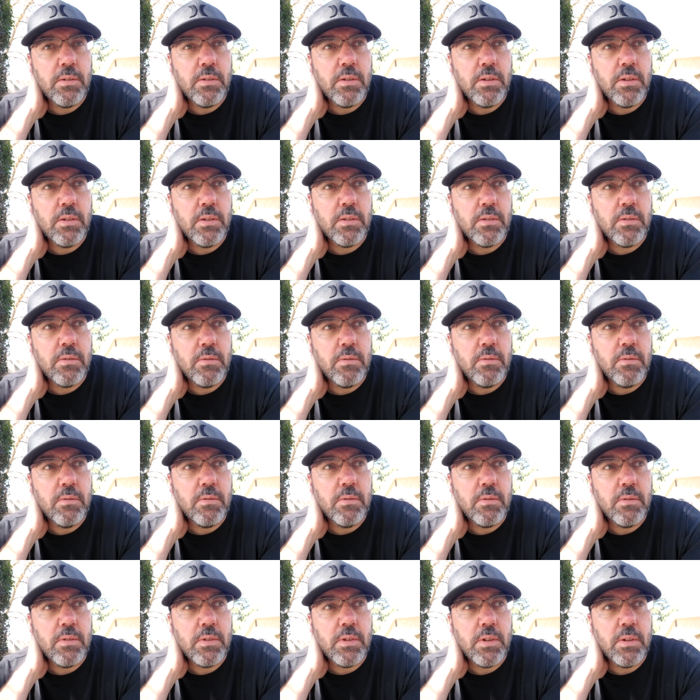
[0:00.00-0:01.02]
just
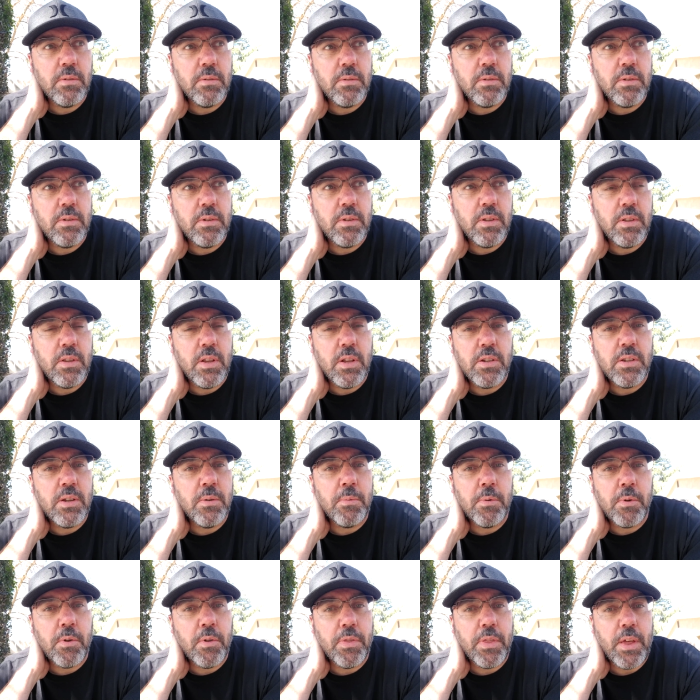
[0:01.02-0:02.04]
the
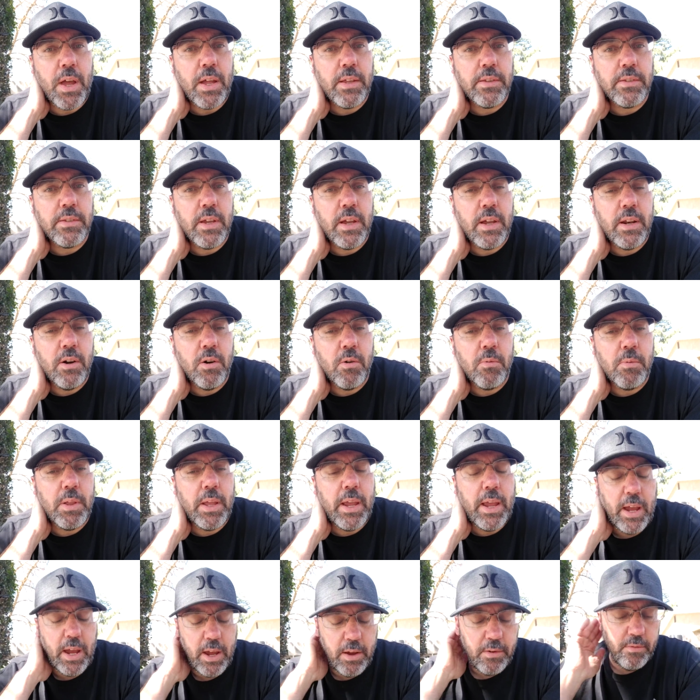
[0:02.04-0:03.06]
typical thoughts that I normally
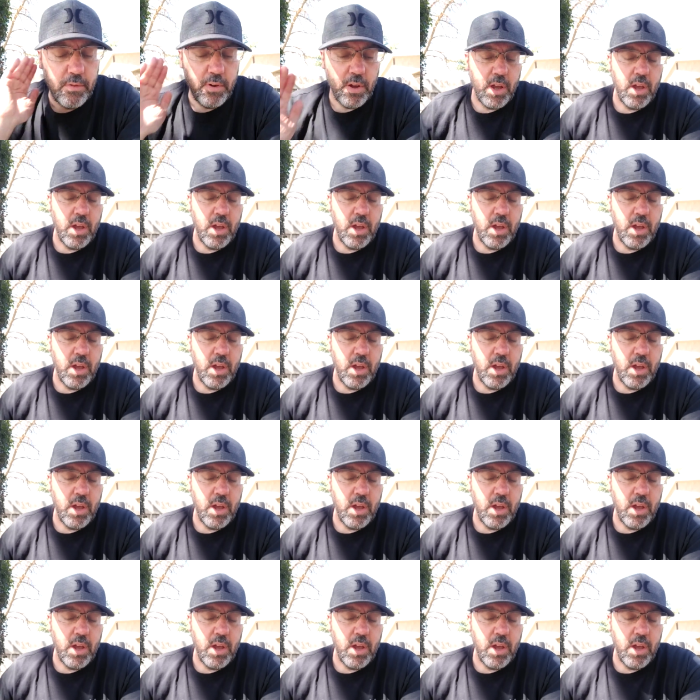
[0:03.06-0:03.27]
have.